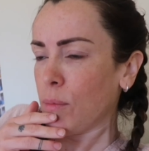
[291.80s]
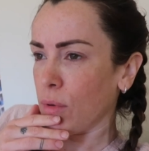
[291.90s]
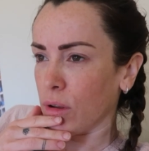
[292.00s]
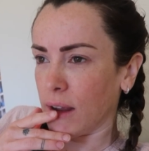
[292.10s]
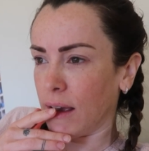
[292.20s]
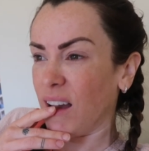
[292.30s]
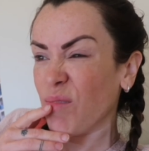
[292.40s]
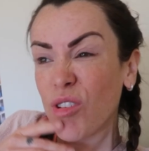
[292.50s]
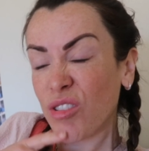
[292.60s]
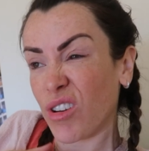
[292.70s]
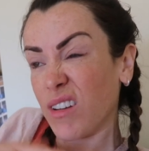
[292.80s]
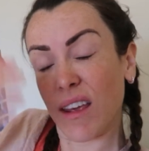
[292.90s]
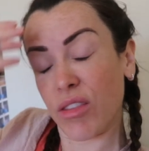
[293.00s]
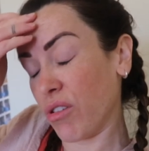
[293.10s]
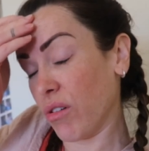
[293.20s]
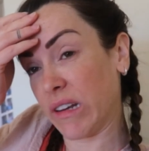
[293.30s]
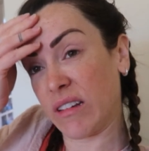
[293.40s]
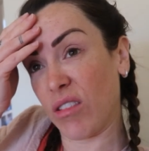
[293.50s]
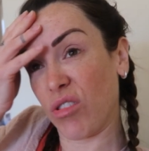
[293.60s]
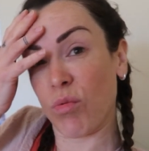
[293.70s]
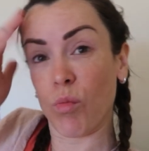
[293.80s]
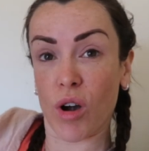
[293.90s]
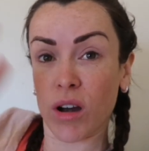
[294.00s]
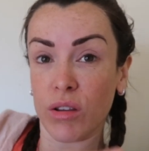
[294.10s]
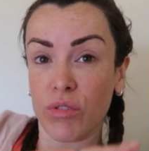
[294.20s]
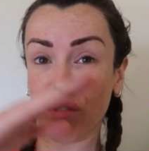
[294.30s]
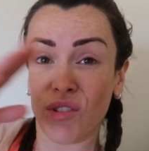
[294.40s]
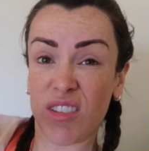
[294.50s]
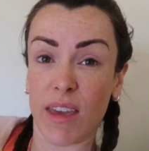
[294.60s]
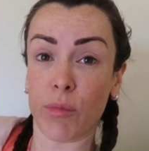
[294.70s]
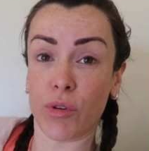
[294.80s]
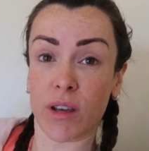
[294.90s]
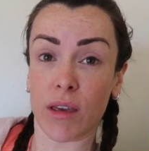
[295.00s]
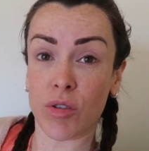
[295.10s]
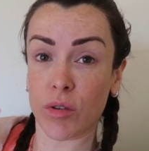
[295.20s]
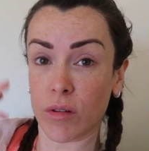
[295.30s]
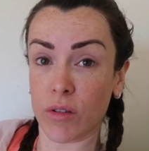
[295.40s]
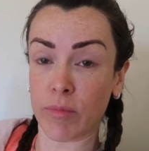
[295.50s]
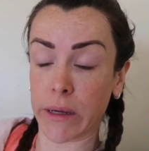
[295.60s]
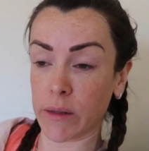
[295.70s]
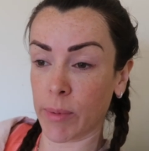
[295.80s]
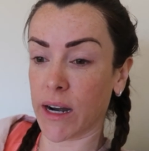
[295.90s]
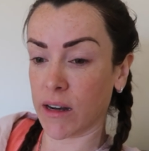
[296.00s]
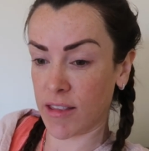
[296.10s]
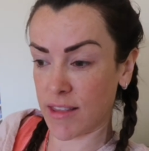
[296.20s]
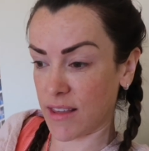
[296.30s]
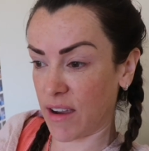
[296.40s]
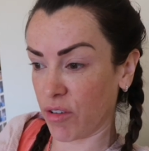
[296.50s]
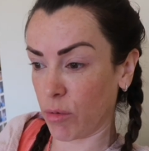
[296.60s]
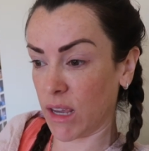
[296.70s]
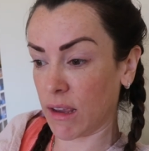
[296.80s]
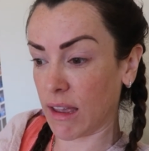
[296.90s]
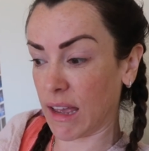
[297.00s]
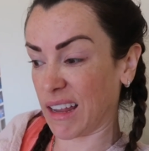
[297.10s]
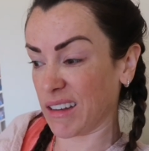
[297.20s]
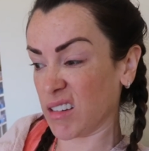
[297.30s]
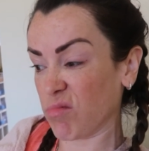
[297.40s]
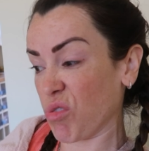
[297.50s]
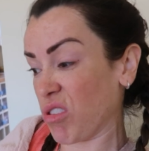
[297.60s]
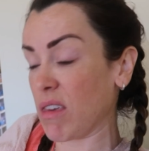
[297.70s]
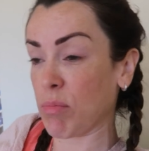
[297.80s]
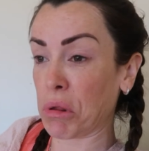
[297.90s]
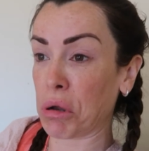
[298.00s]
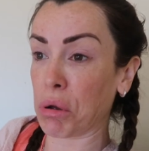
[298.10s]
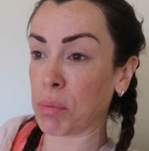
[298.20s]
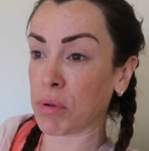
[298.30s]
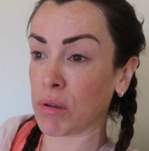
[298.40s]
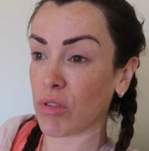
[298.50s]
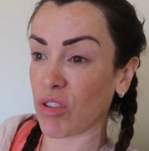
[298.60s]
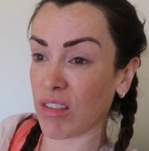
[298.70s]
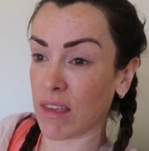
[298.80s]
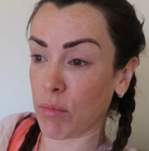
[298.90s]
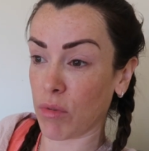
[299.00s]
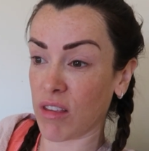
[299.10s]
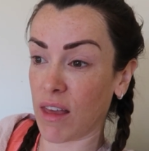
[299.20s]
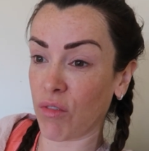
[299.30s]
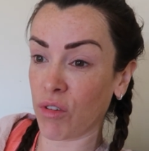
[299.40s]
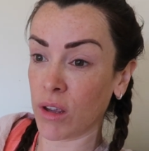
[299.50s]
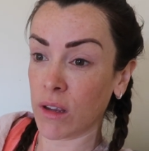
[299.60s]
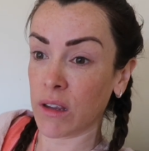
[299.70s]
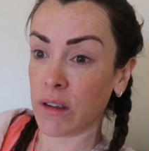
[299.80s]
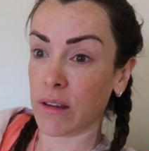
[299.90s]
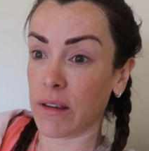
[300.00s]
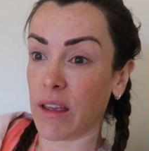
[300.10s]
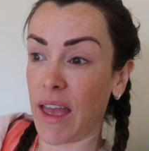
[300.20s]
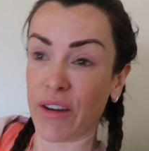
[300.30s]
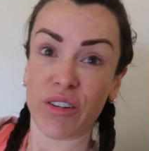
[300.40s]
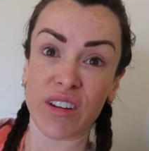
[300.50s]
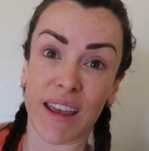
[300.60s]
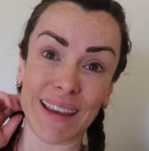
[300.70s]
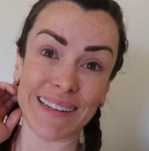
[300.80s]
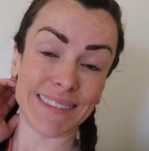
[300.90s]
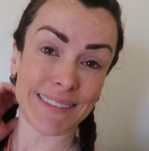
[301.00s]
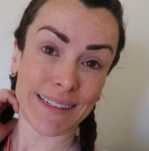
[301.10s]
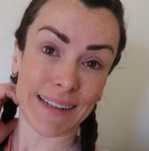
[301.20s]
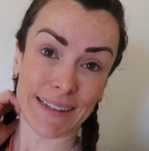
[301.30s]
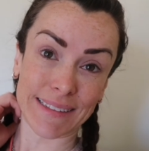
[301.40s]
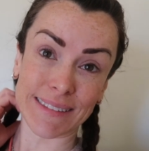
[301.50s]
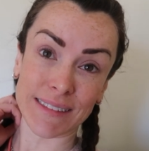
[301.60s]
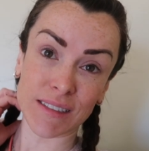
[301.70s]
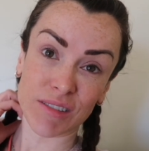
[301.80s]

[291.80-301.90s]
But I'm just trying to get through it and just working through the same rotation of body parts every week and just keeping it up, just to keep myself entertained and